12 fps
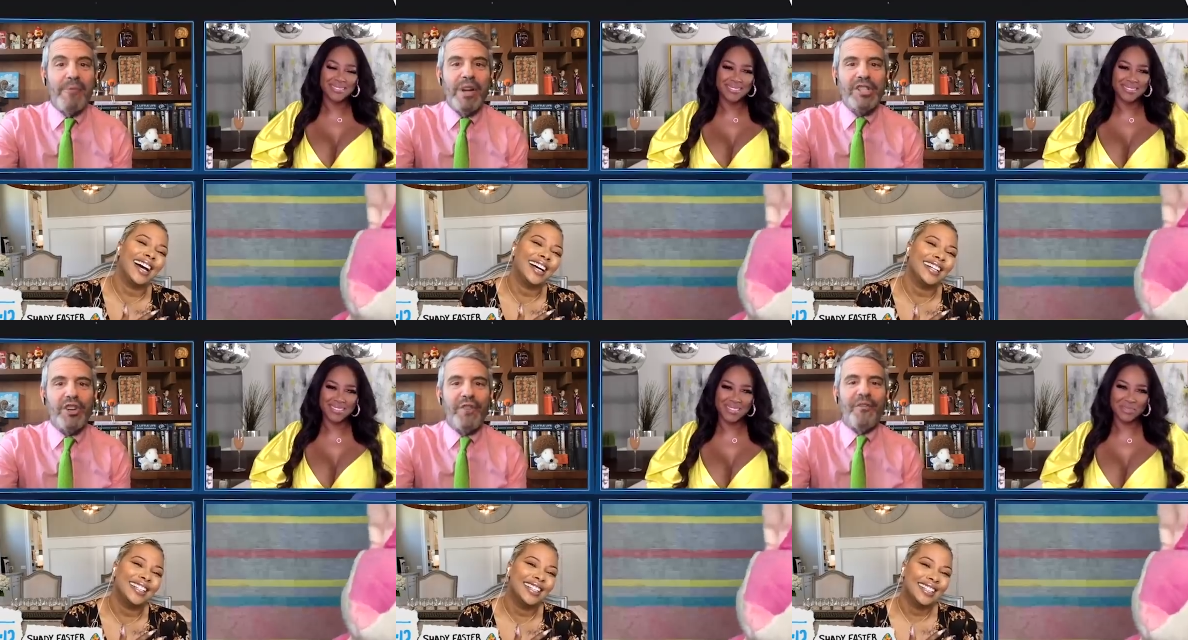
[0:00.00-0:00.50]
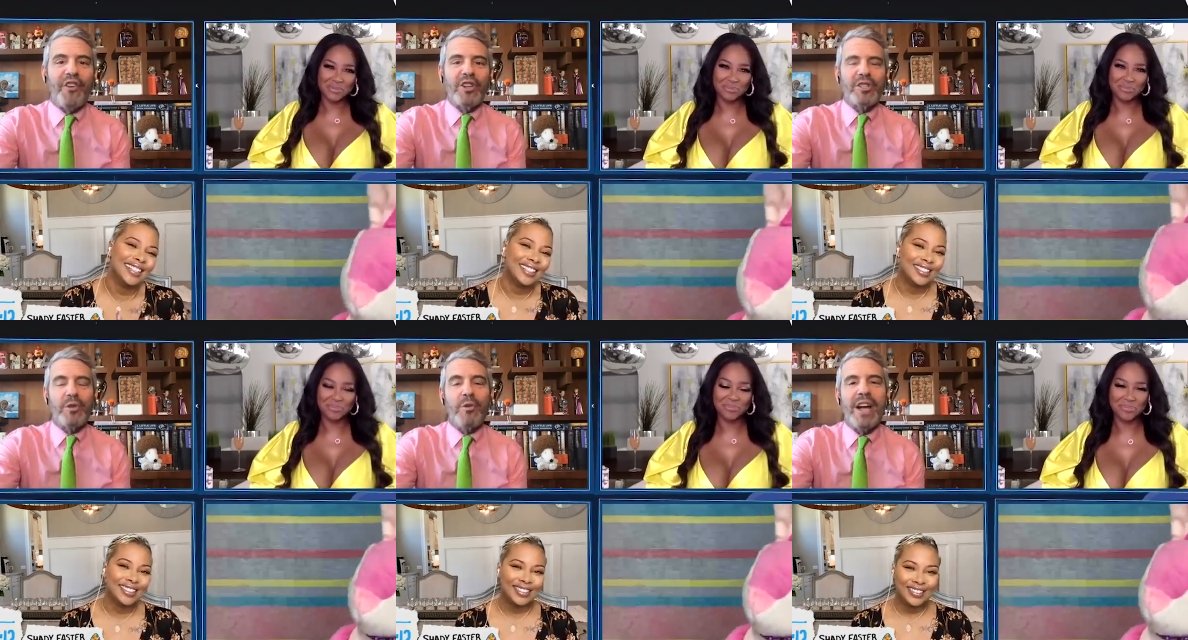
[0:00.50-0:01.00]
Speaker 1: What's your
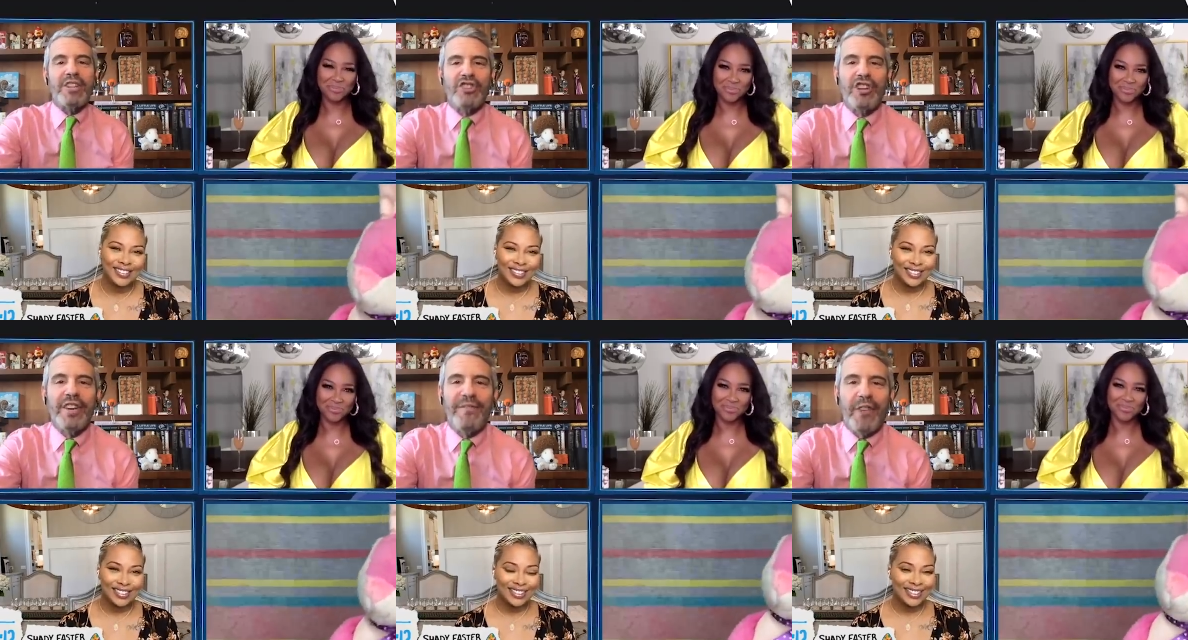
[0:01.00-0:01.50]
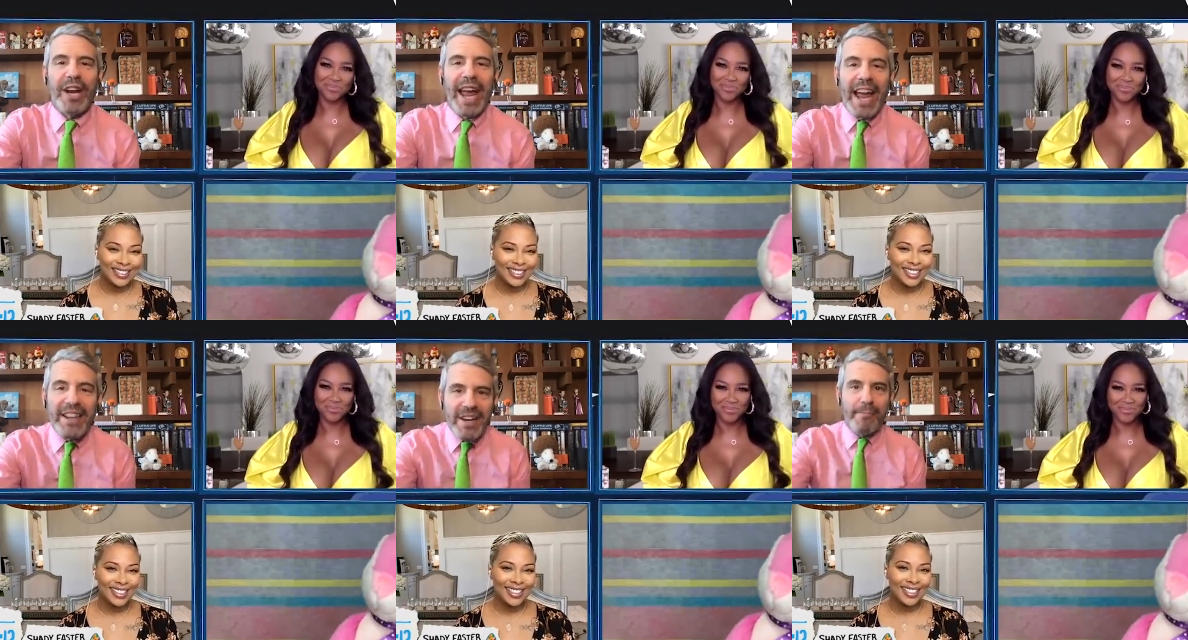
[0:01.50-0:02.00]
first question for
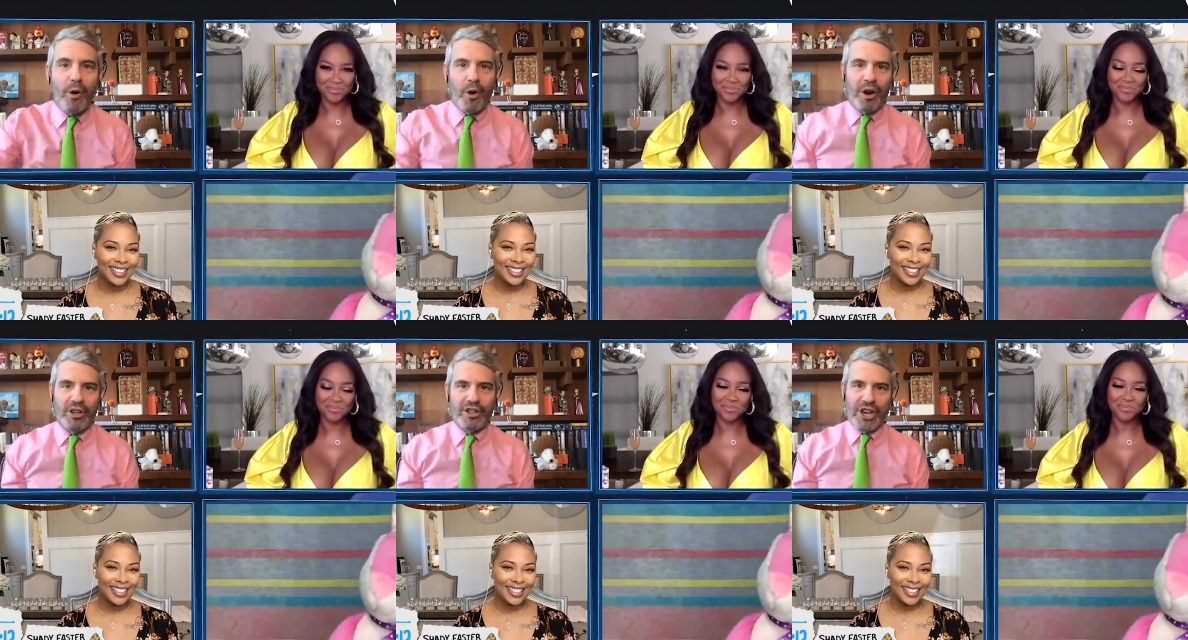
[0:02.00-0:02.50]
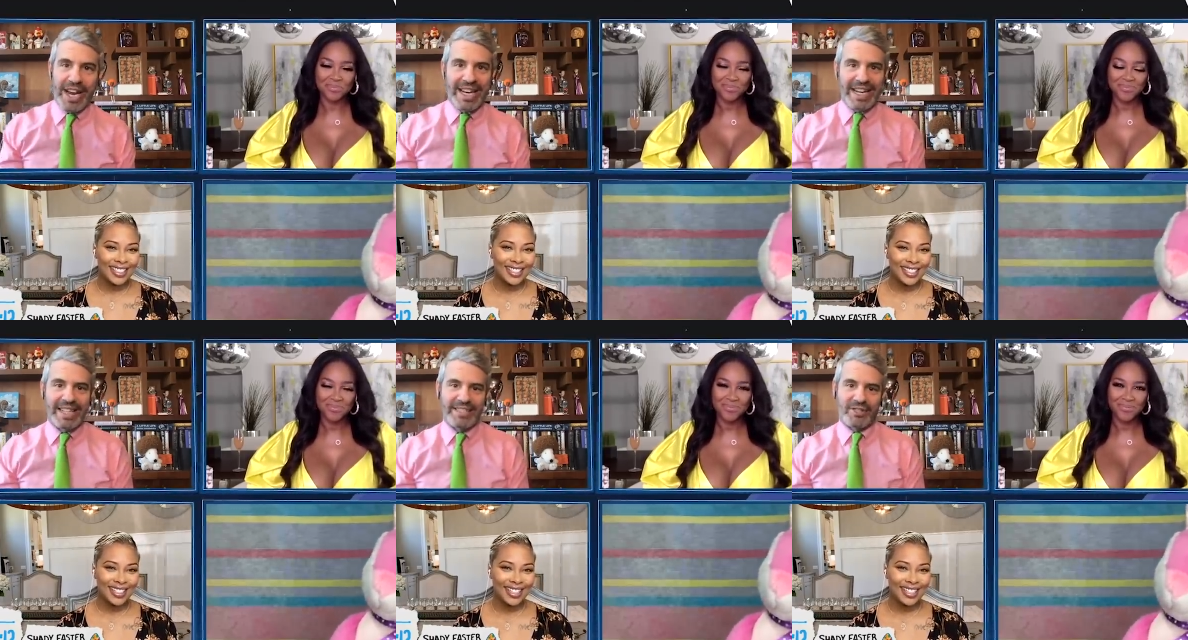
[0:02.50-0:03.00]
Kenya Moore,
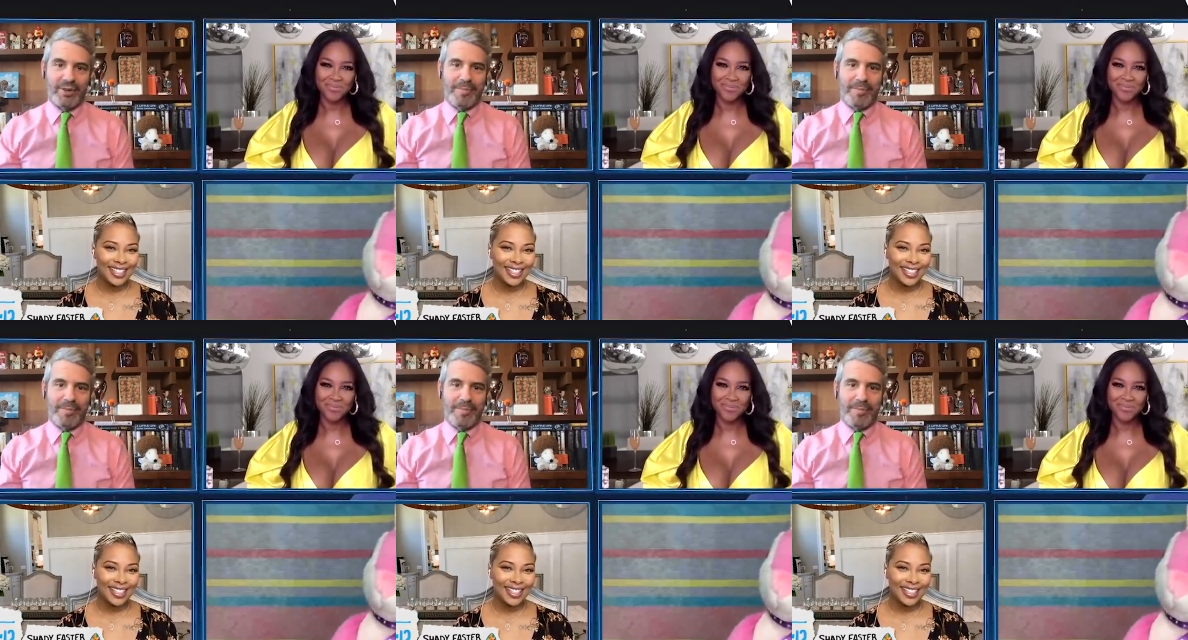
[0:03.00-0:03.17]
Shady Easter